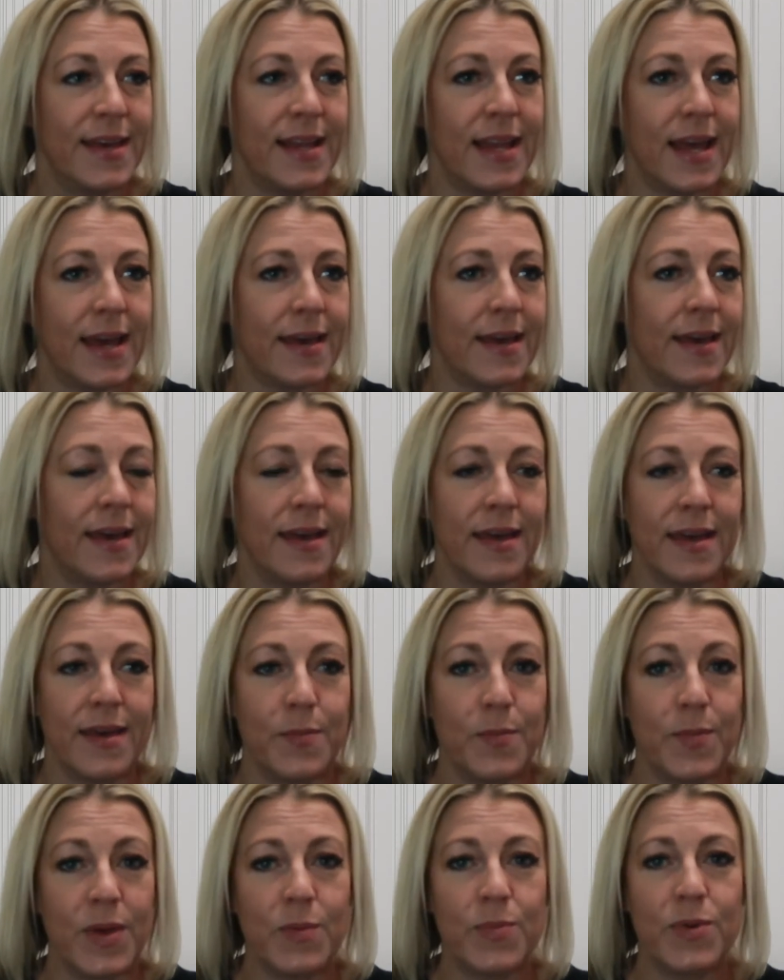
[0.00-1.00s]
Like,
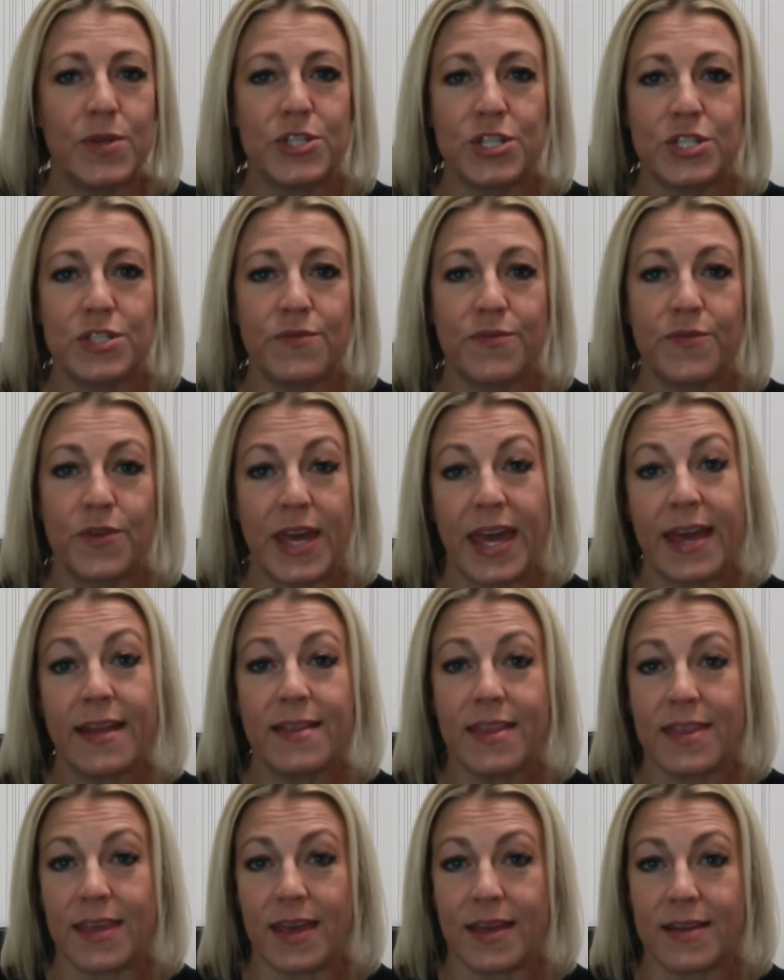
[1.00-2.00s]
people just
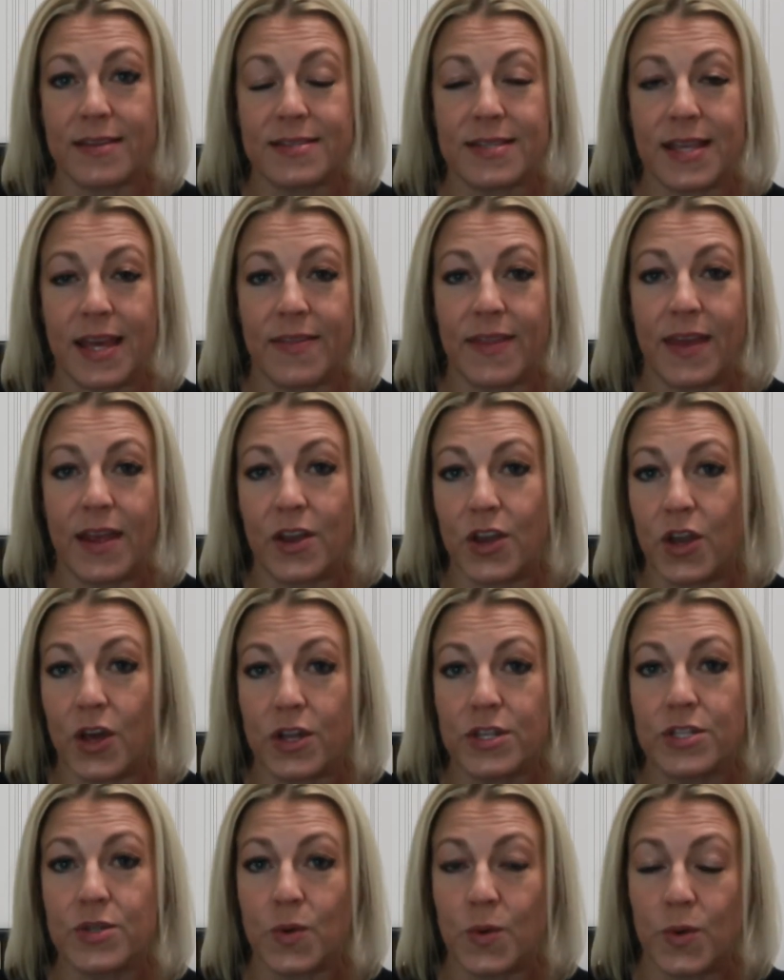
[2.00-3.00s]
forget things and they're
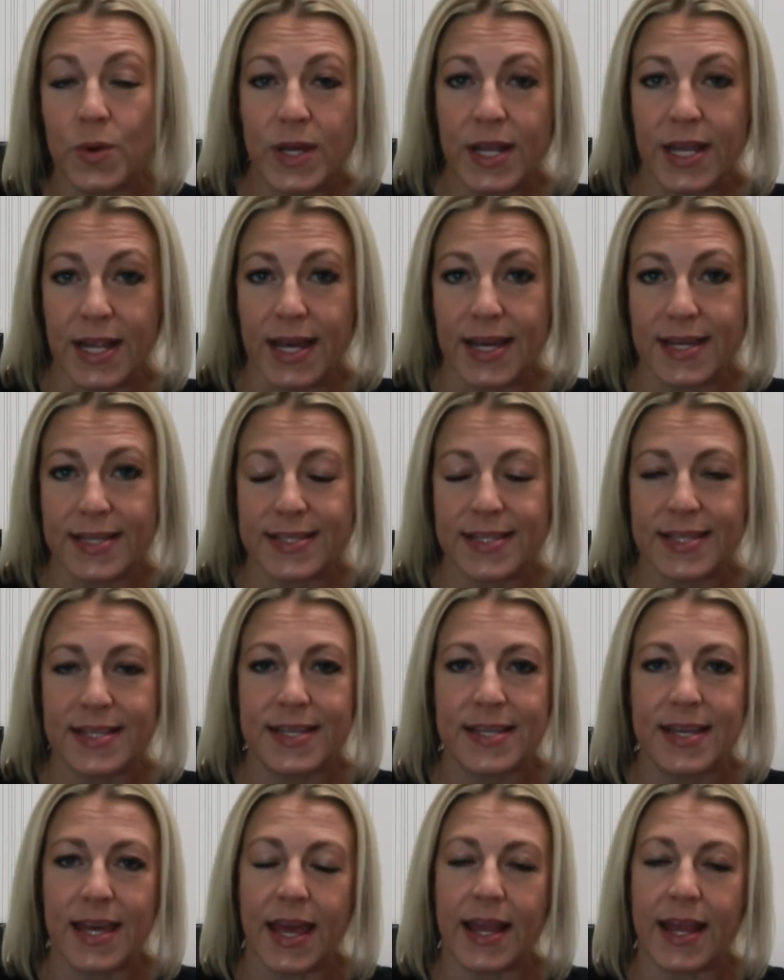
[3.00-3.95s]
not organized.